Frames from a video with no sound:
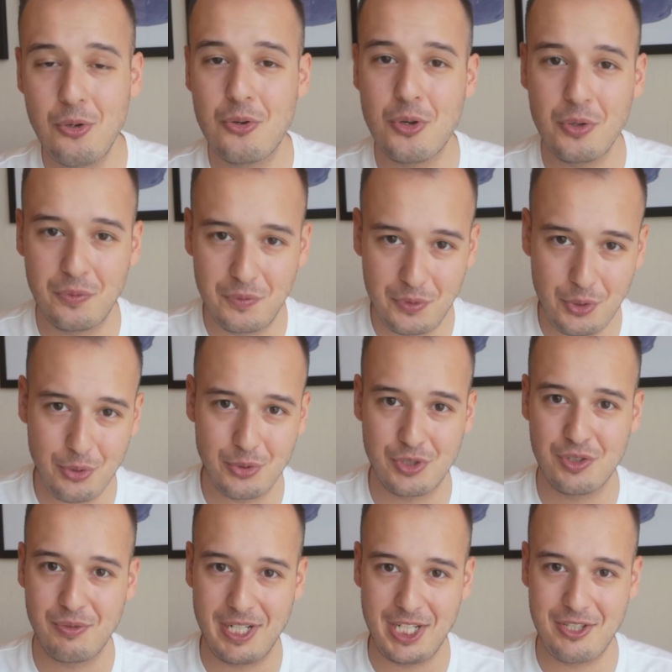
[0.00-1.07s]

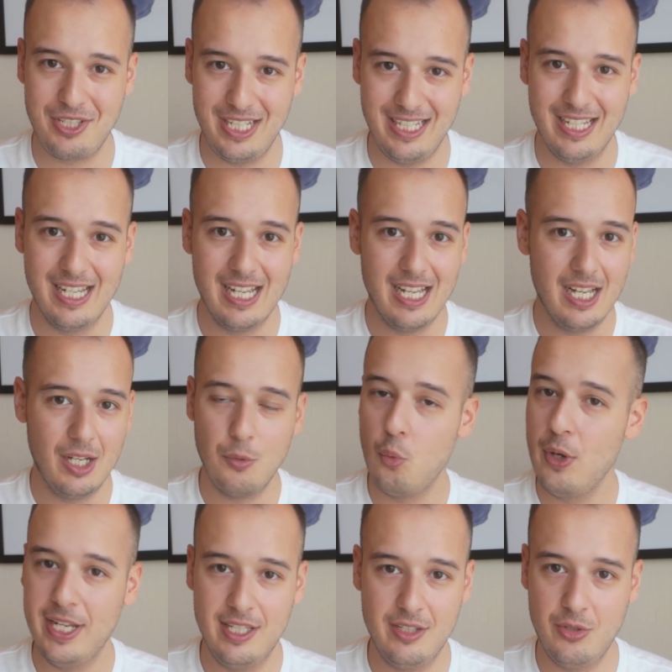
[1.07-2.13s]
confused when you see
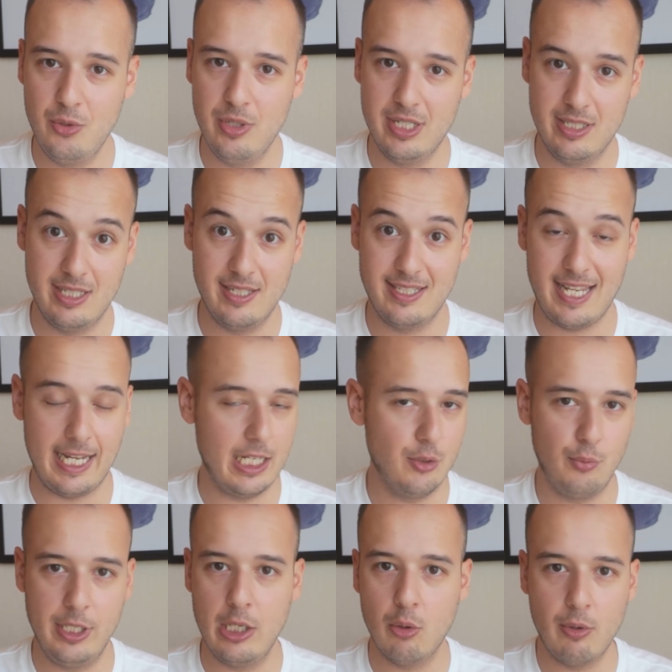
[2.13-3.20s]
week 2, it's the second
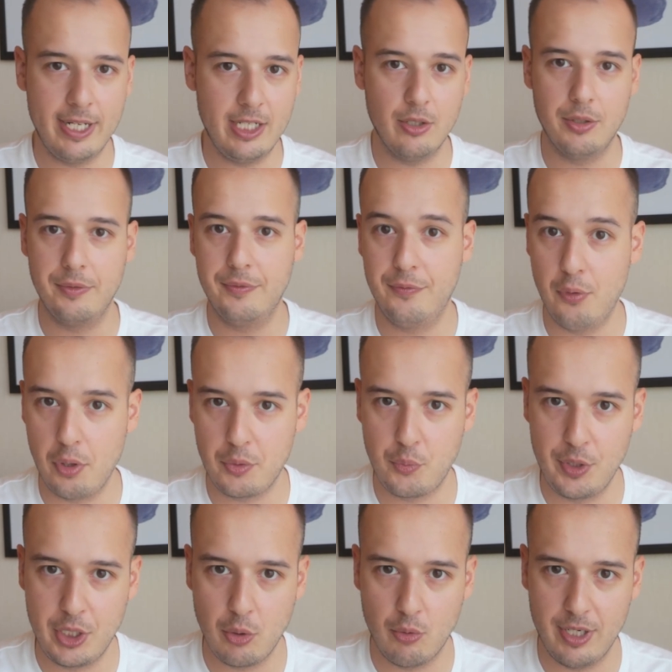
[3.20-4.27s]
week already or third
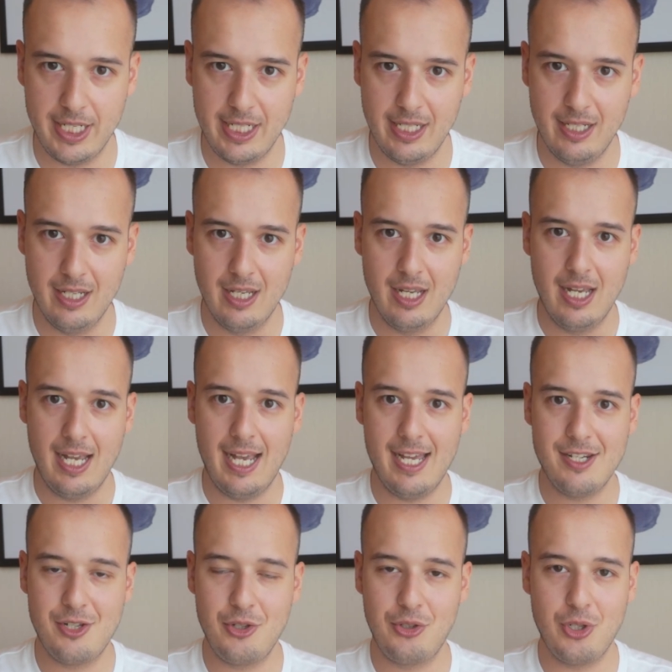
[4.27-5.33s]
week already,
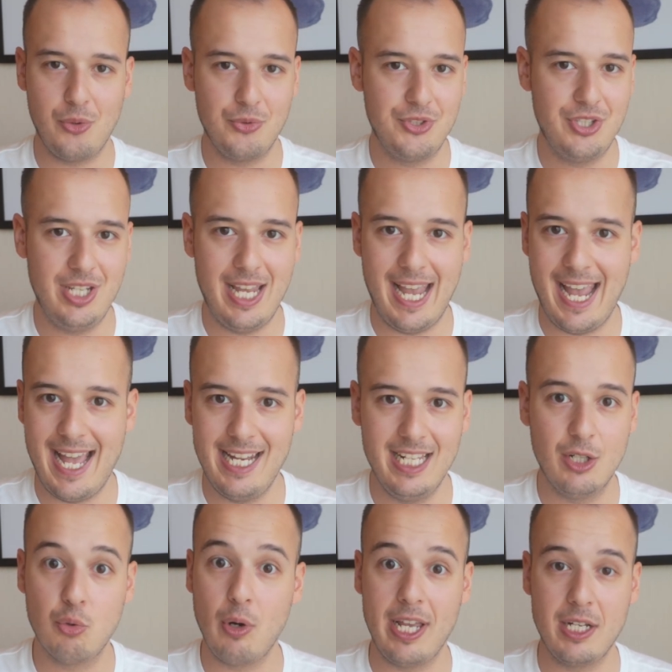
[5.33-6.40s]
and you don't see
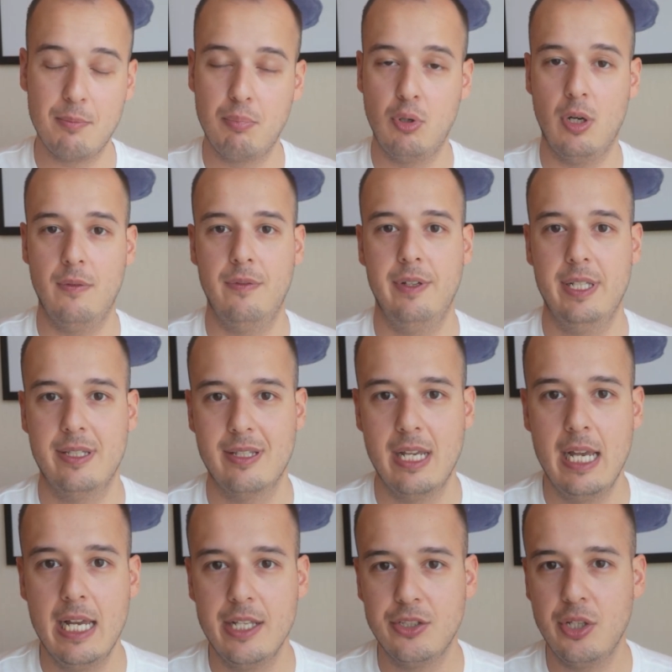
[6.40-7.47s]
any great profits.
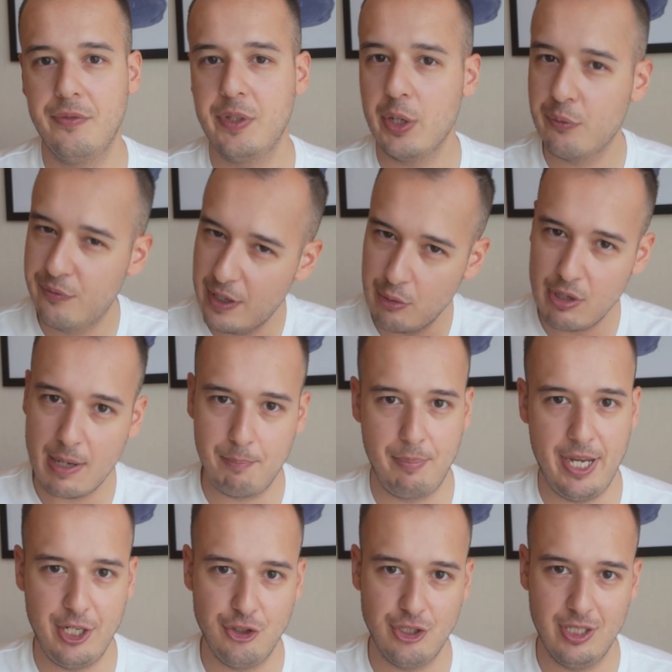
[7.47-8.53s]
So if you're very
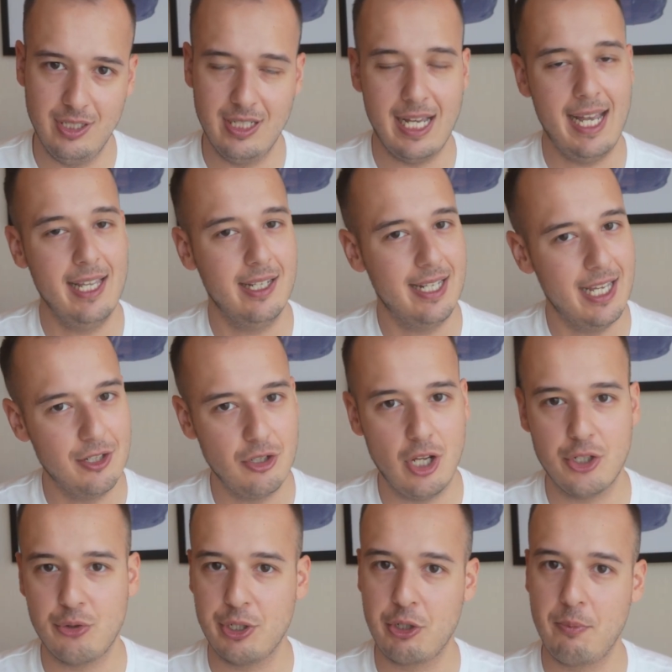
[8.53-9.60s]
impatient, I
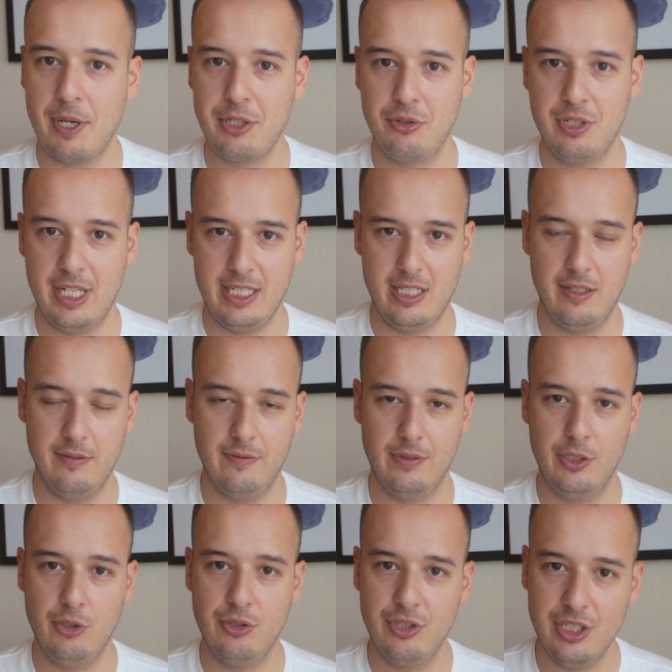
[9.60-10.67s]
cannot recommend you native.
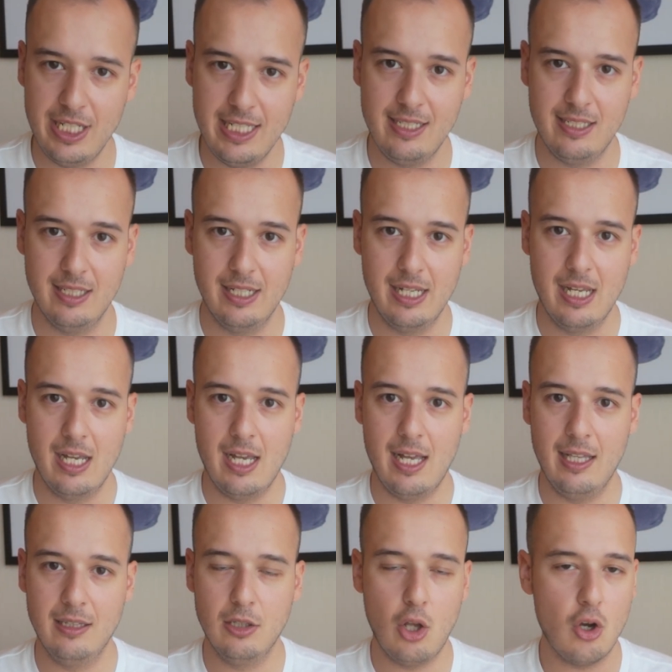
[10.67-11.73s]
You need
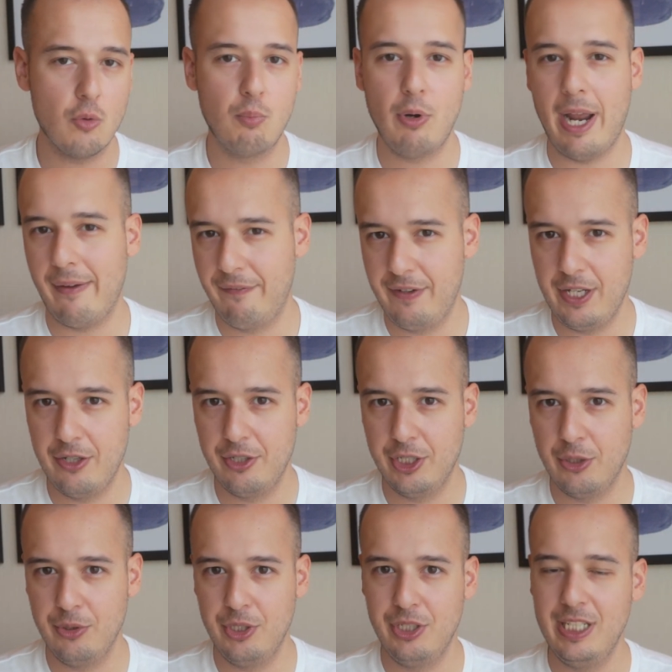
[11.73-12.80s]
a long breath here,
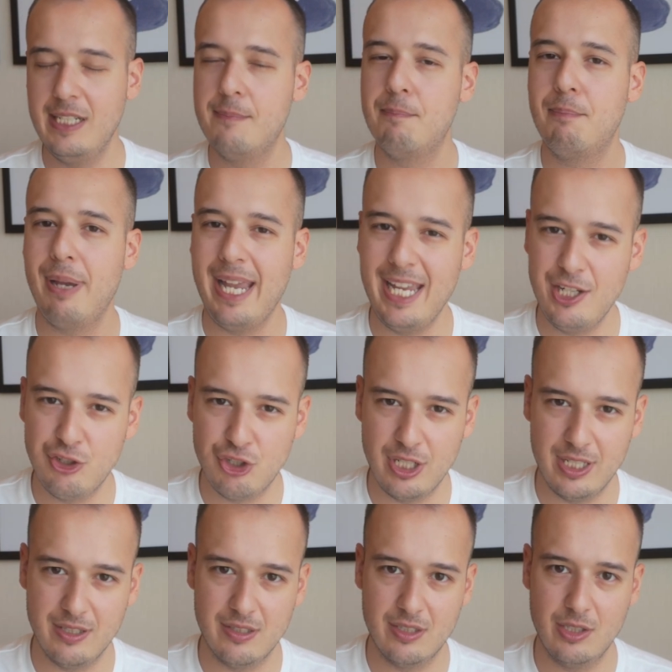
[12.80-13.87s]
you need
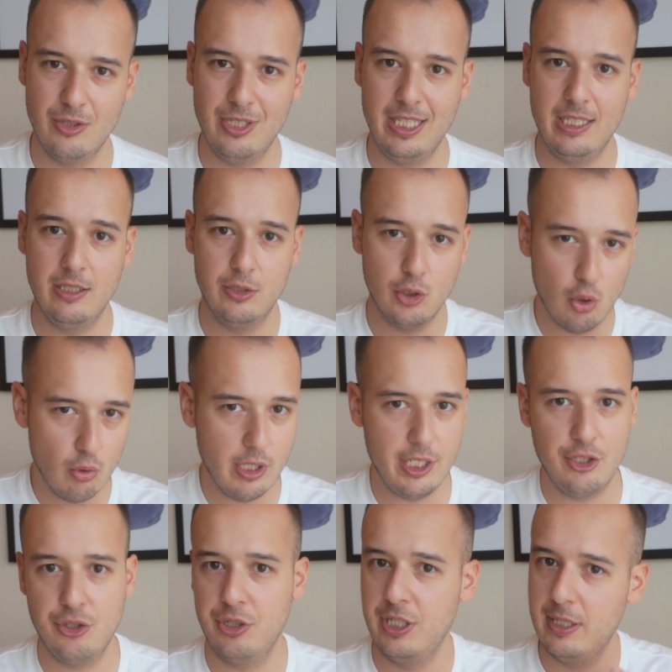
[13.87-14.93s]
patience, you need
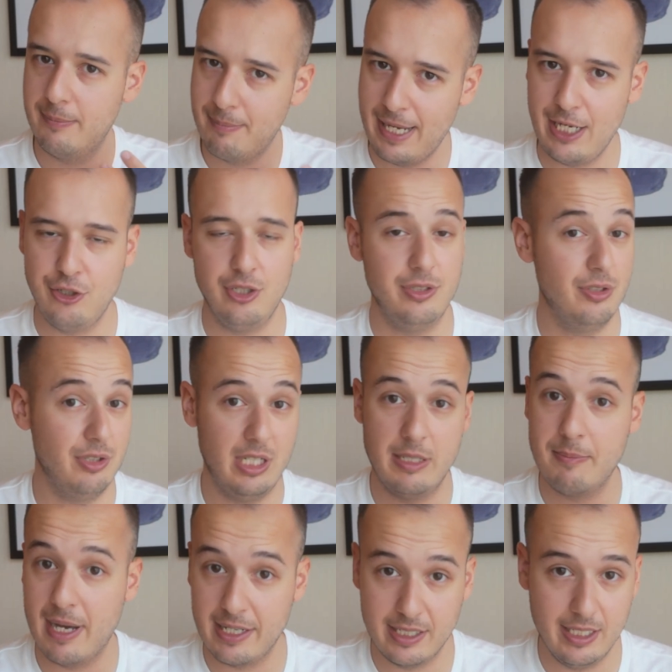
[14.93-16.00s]
knowledge, you need patience, you
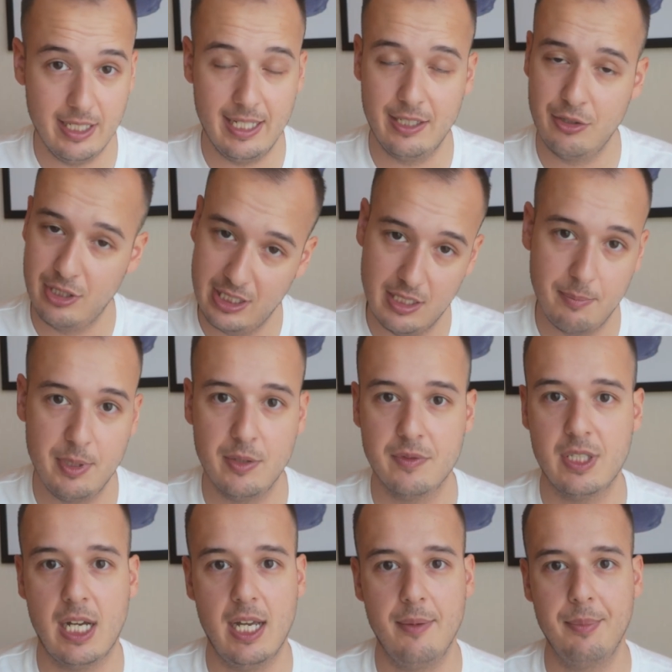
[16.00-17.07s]
need money, and you need a bit
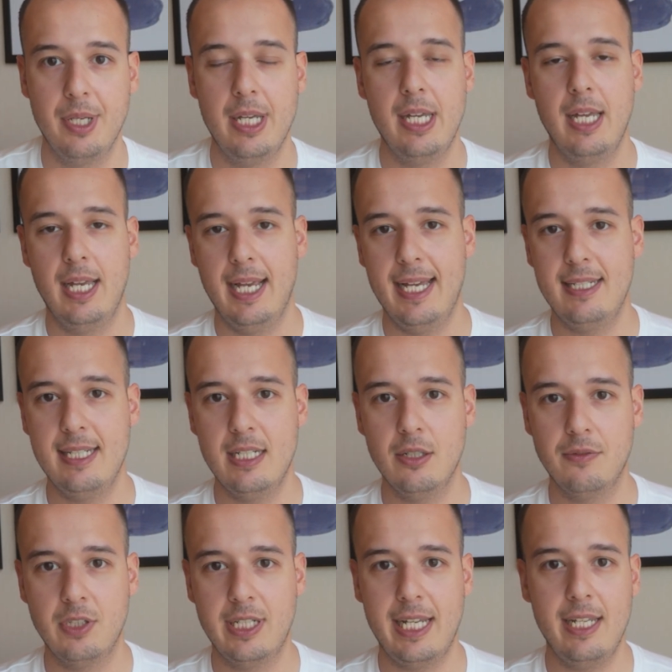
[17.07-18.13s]
of time at the end
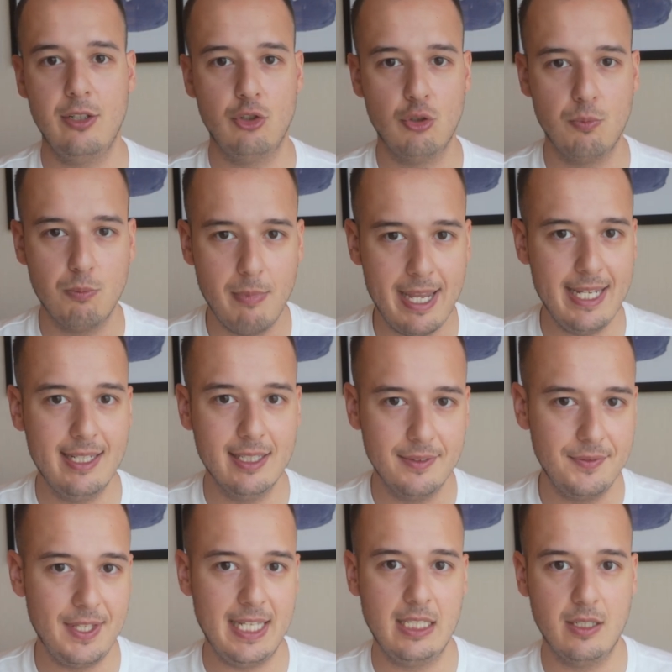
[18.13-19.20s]
of the day to make
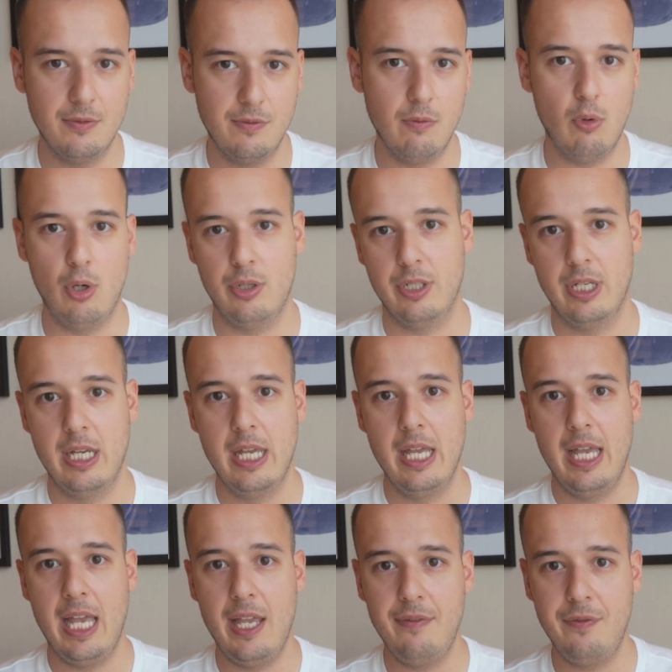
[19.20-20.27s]
native work.
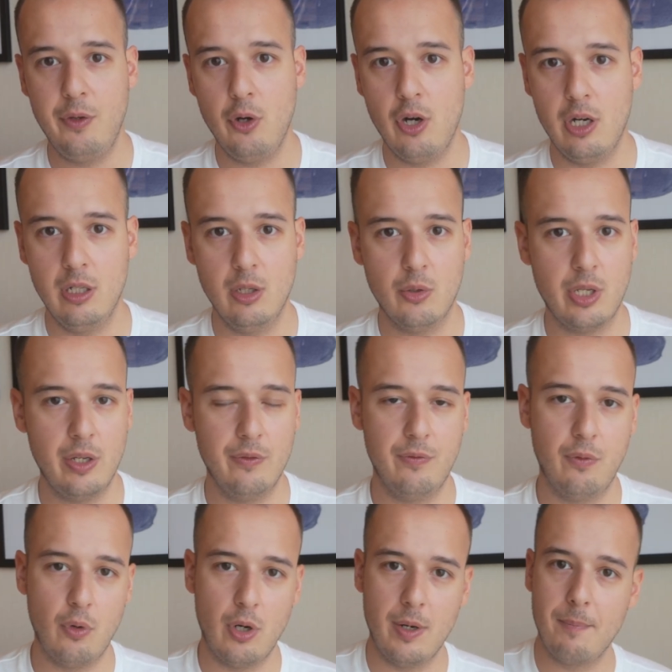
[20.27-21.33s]
If you are looking
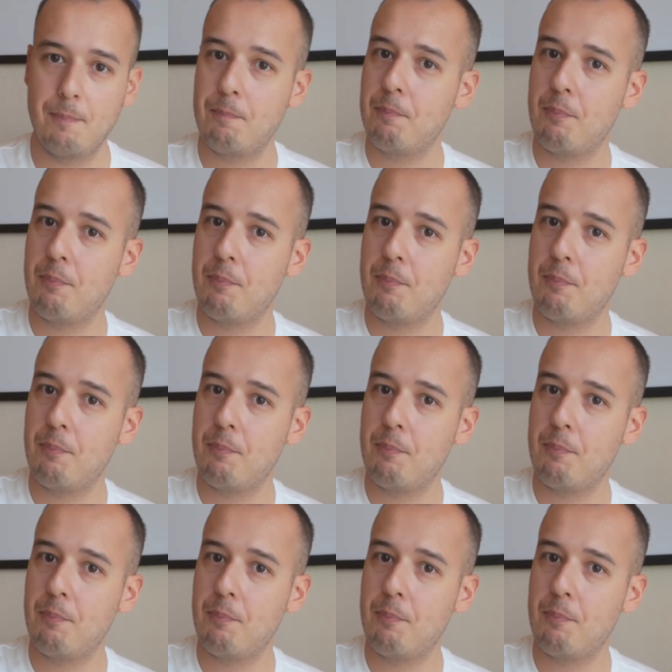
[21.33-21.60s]
for